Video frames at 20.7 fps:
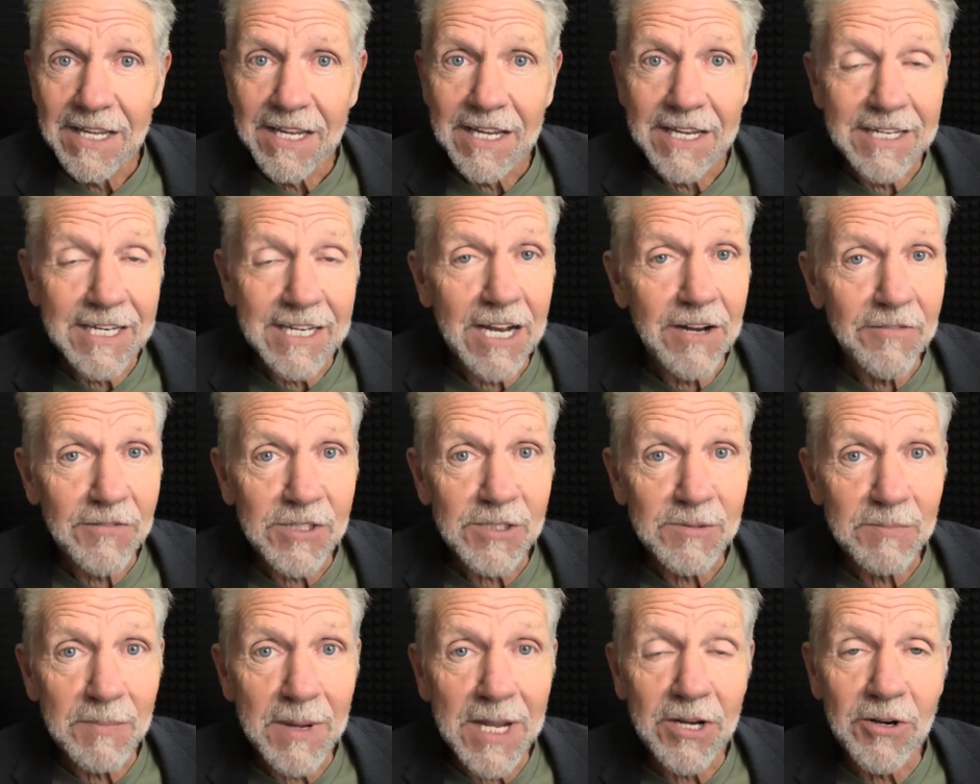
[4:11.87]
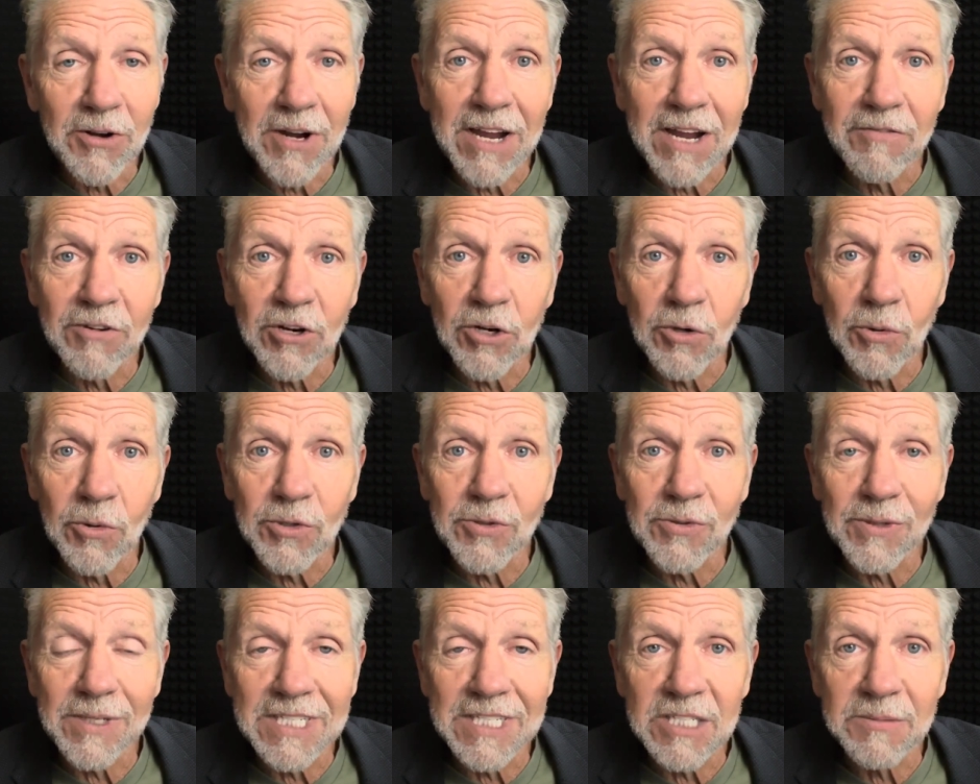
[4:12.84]
And none of us men are ever going
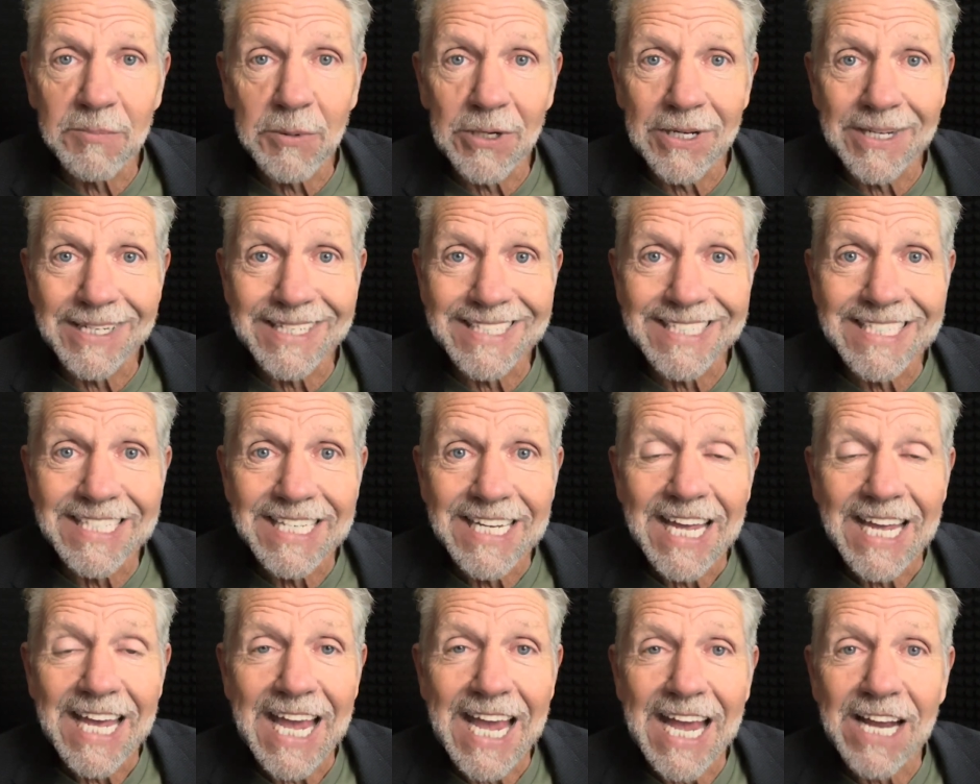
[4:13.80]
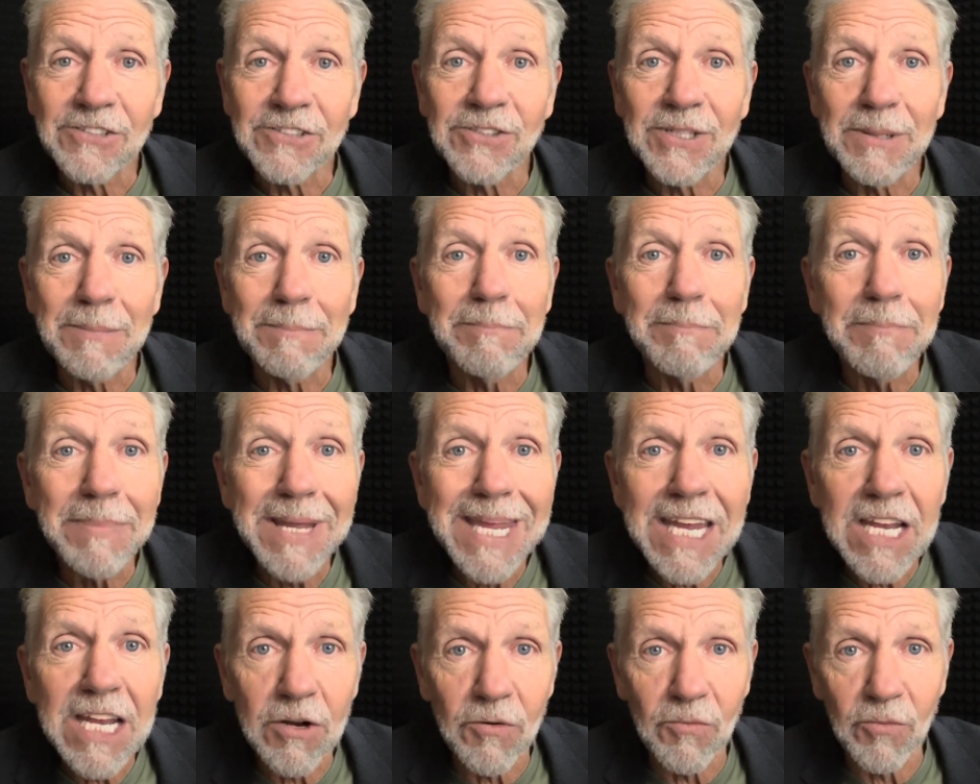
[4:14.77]
to experience actually
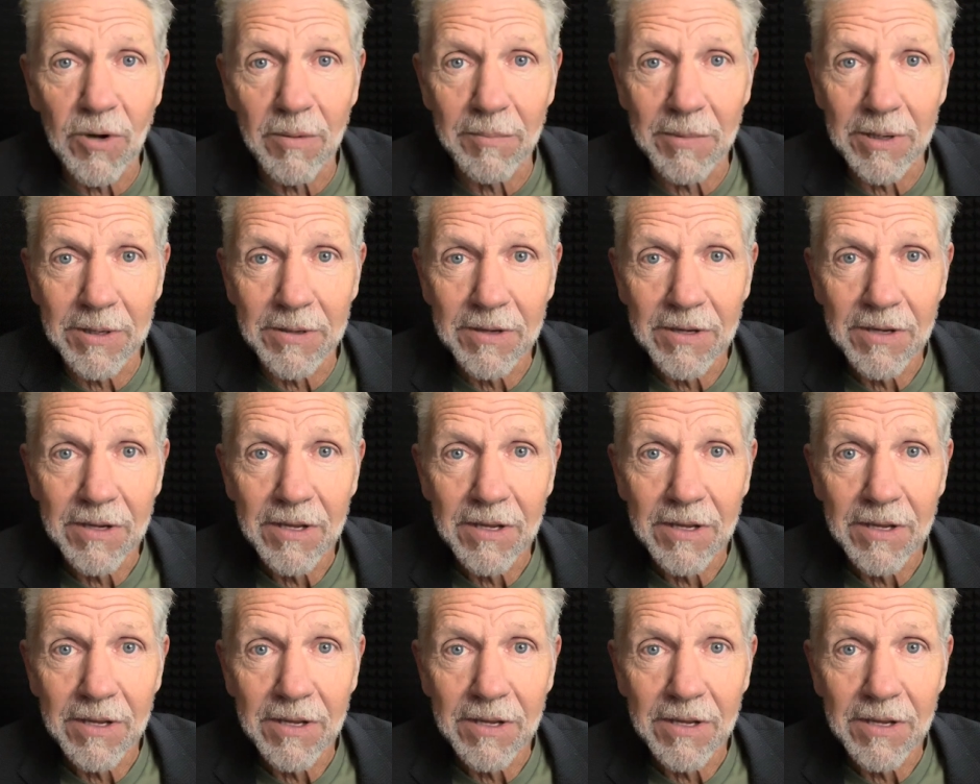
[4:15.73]
being a woman.